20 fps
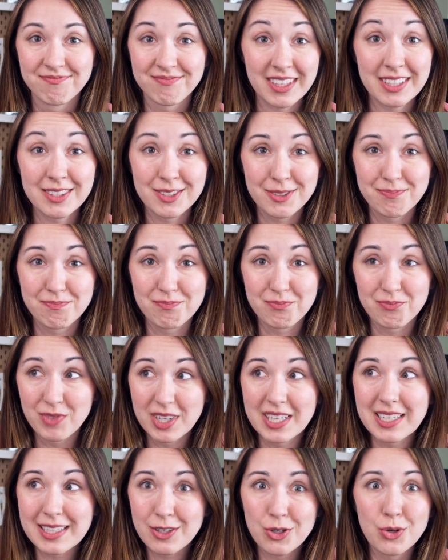That's
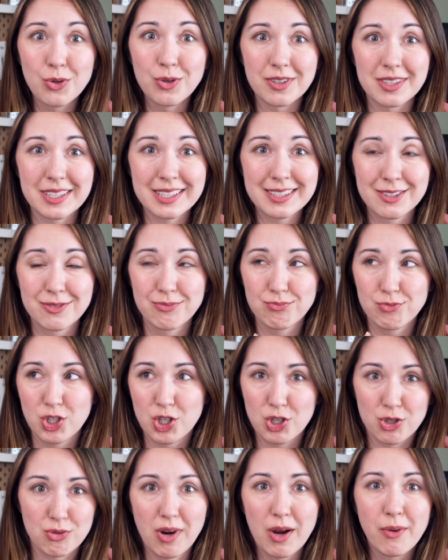really cool. It's
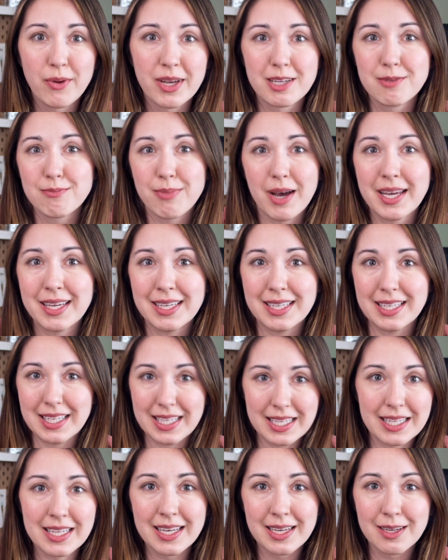growing by
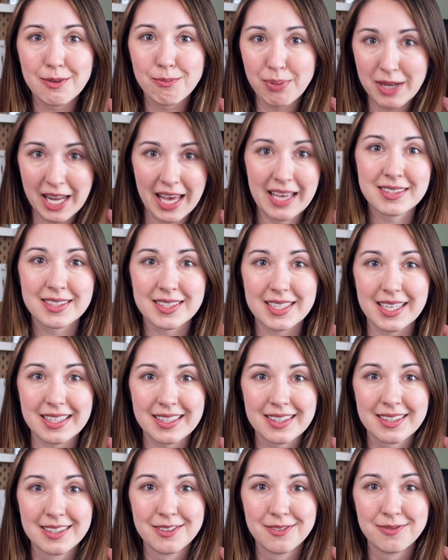eating
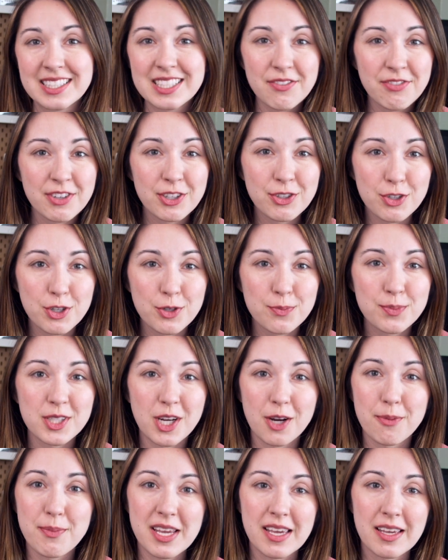plastic. Different groups
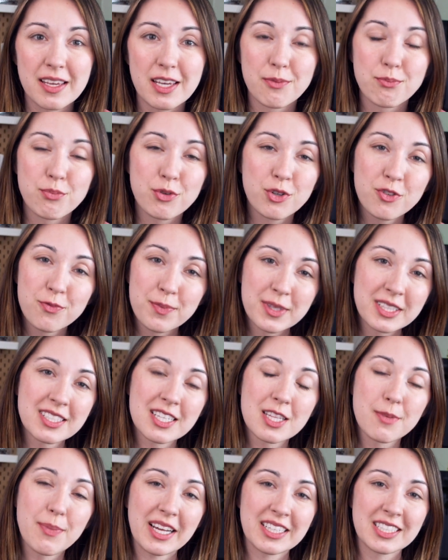are making improvements
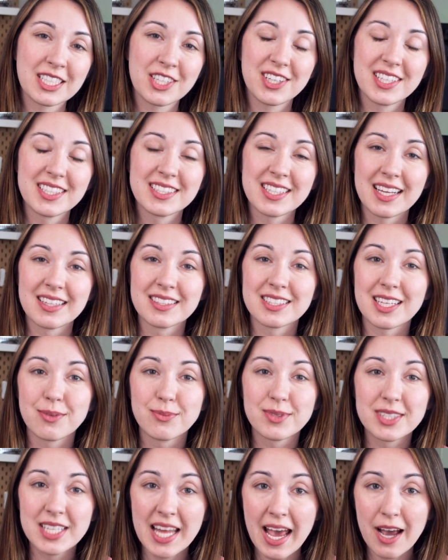to the bacteria's
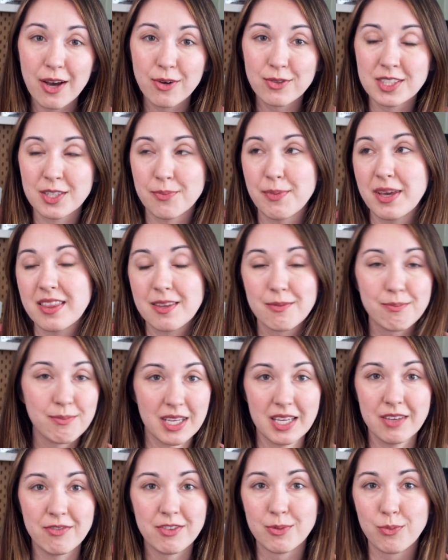enzymes now to make them
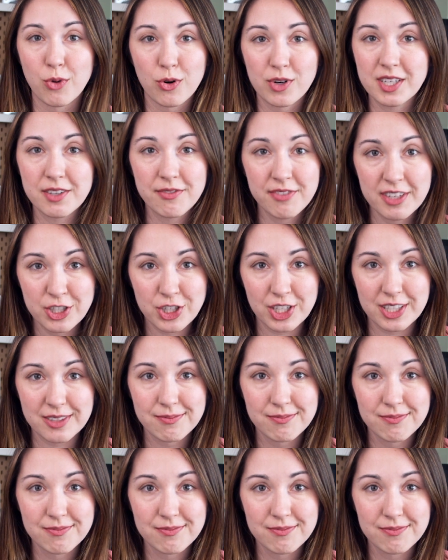even more efficient.